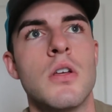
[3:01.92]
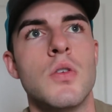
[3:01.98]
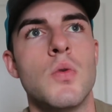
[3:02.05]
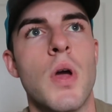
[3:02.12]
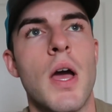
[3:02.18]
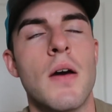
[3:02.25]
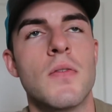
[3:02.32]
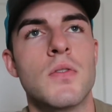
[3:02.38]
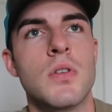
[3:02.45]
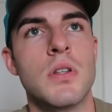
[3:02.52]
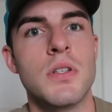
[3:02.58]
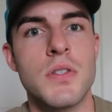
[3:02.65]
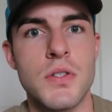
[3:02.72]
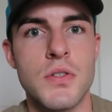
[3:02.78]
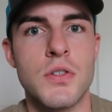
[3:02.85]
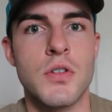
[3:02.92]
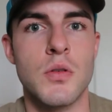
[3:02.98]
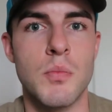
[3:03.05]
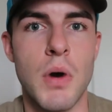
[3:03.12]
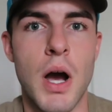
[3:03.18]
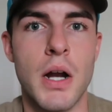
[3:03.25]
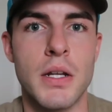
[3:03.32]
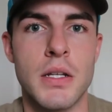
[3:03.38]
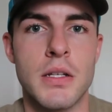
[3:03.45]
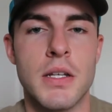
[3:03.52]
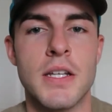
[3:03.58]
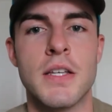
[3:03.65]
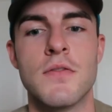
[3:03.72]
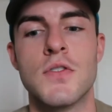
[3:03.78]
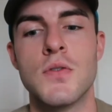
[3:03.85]
you have to listen to your body. It
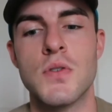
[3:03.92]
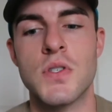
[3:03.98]
gives you